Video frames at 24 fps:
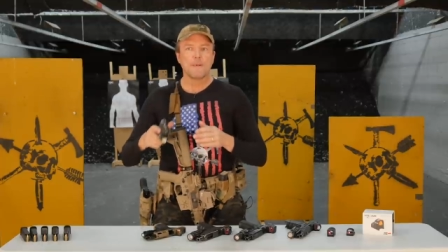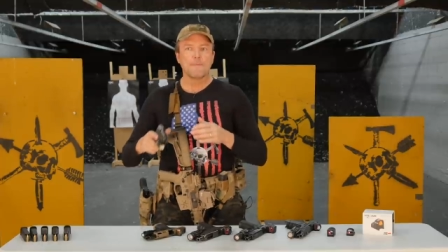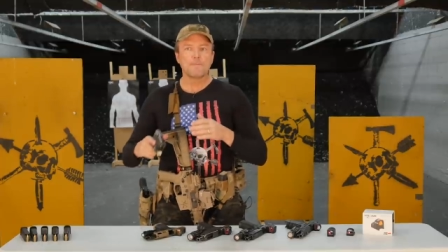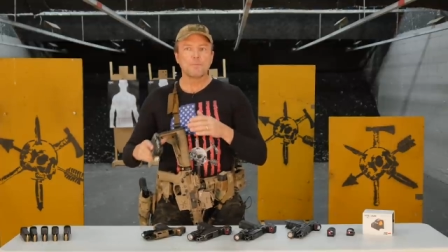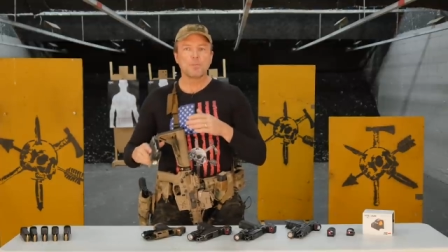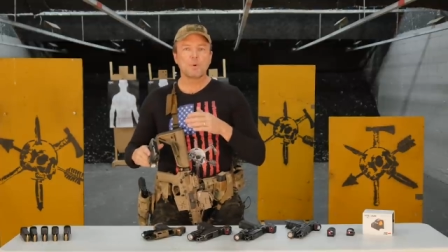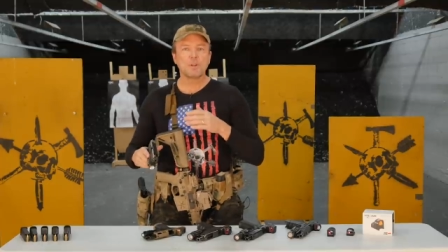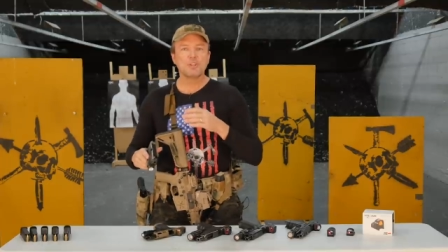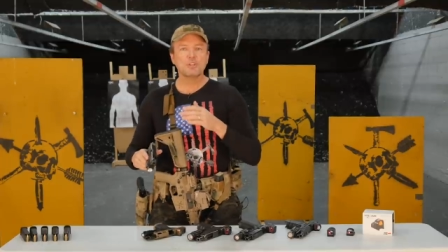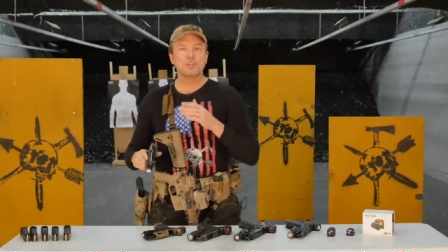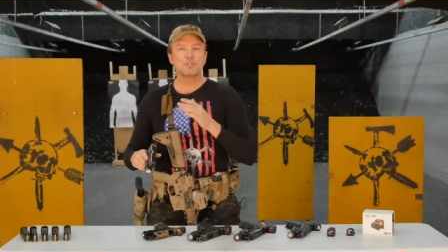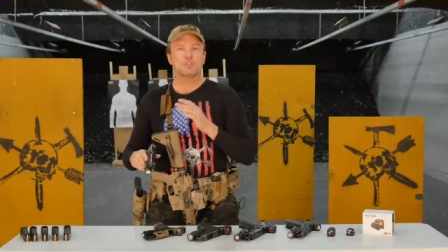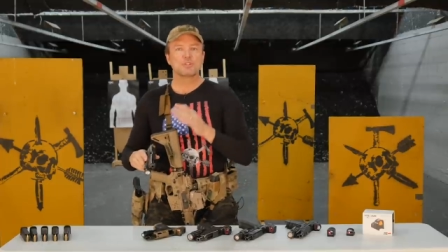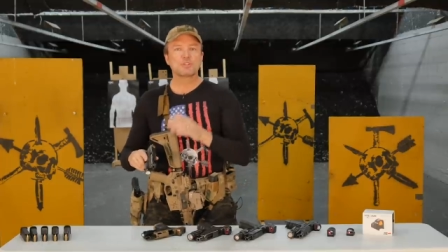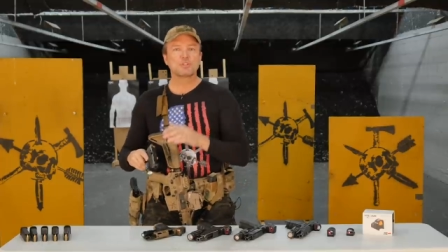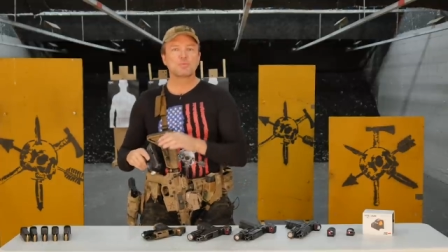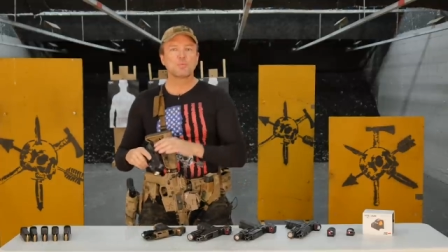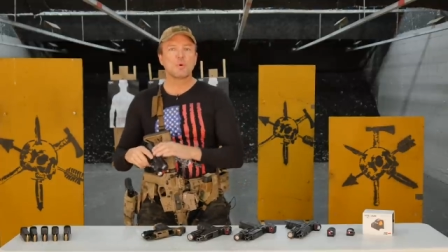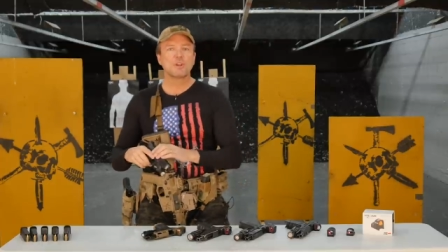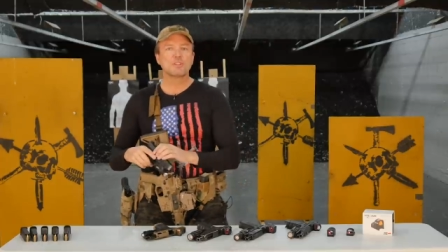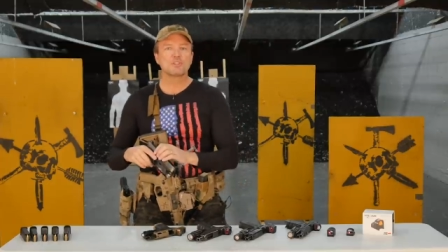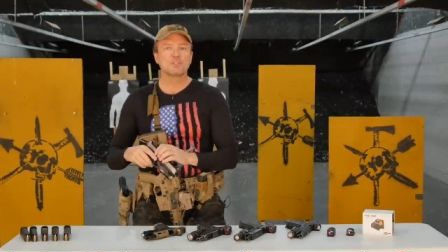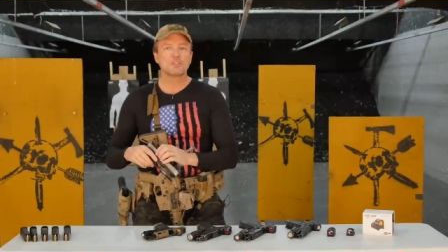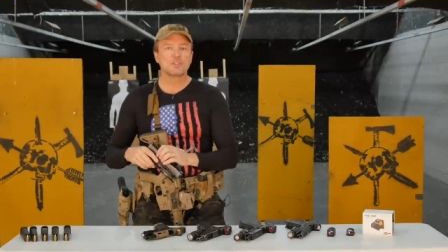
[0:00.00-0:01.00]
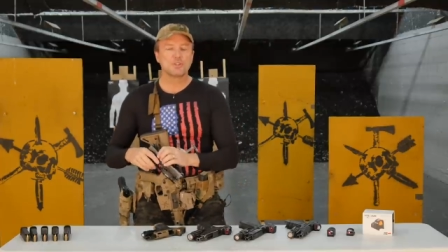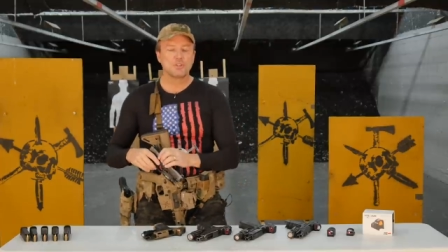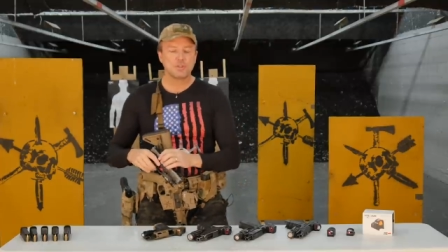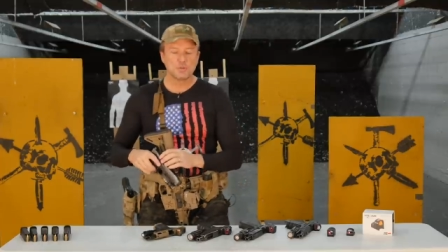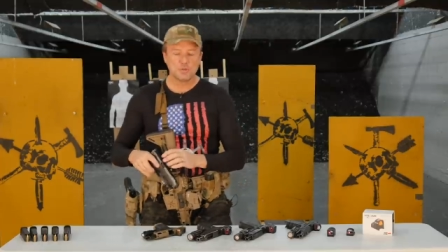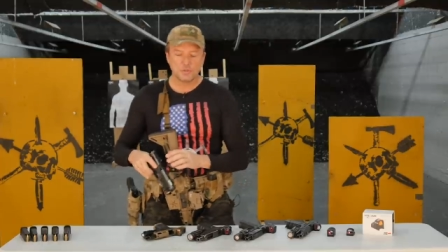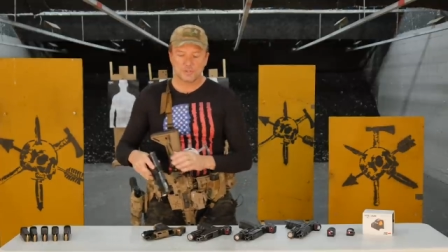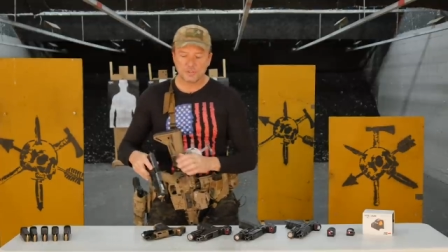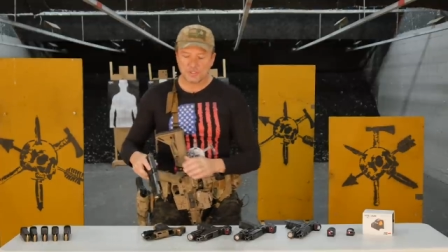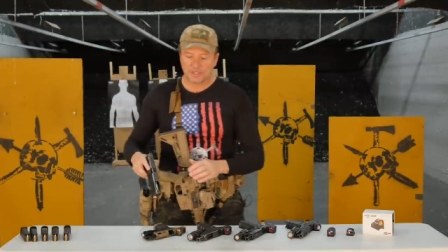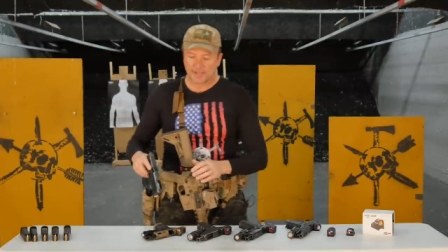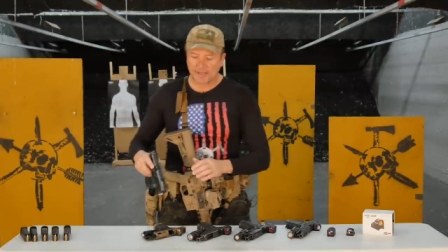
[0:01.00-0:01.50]
When you switch to
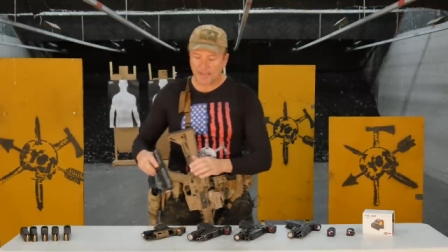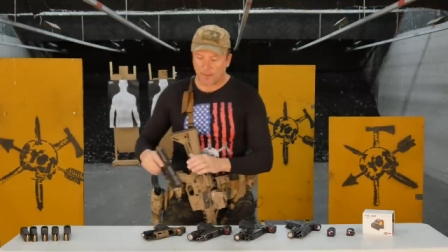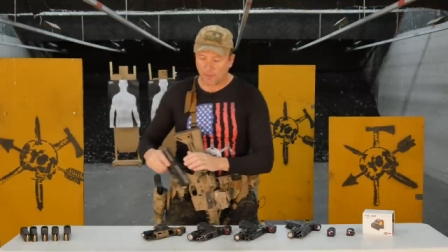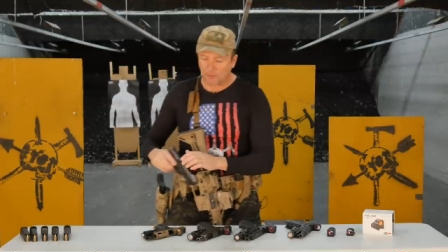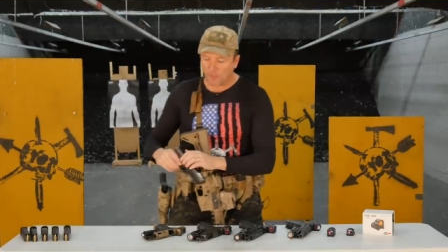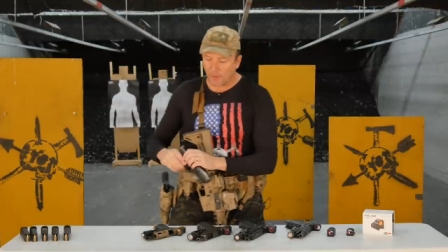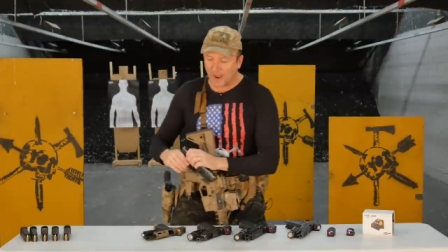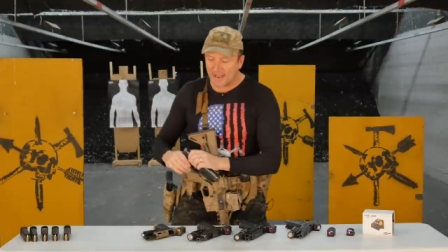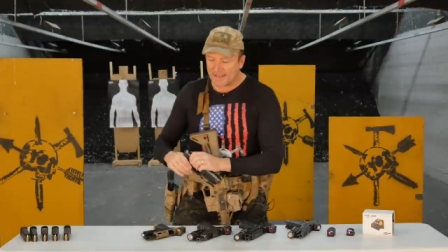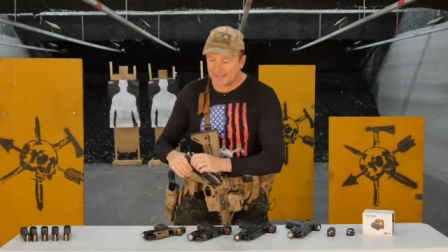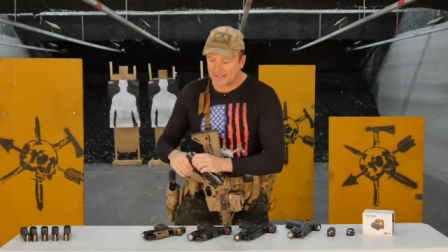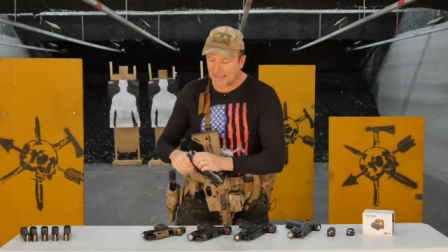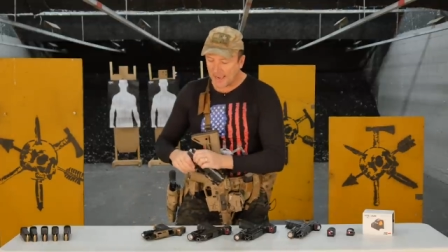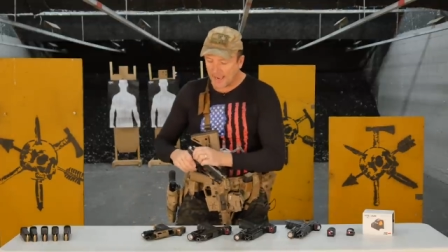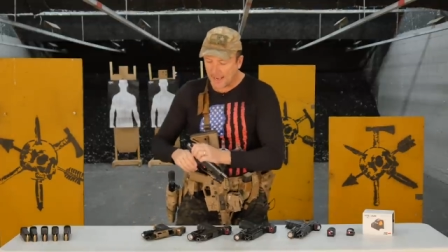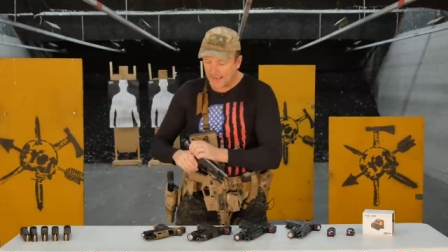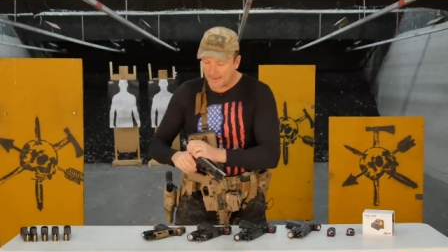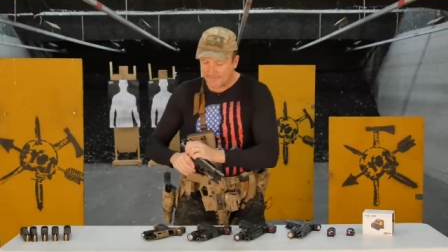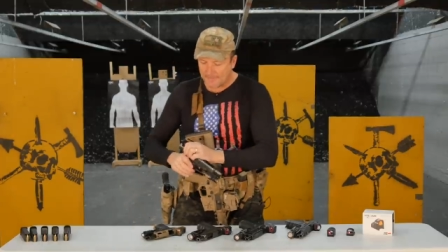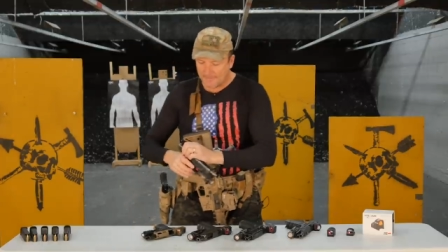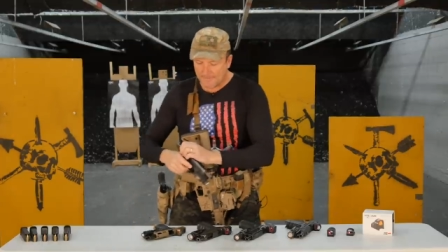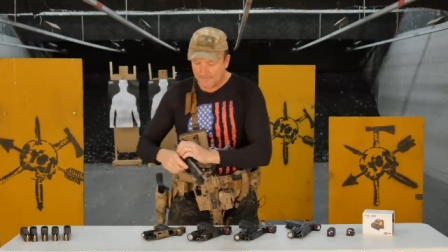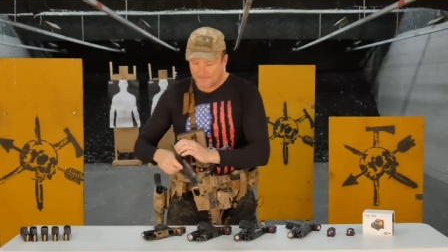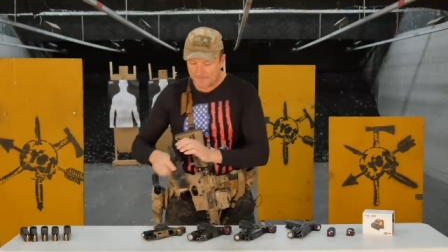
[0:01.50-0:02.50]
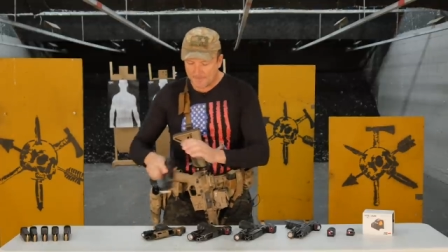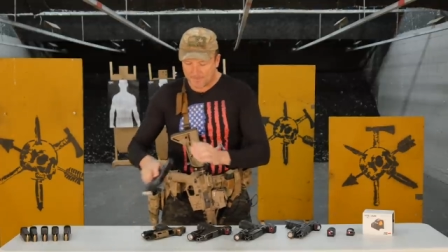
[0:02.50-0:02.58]
using a red dot,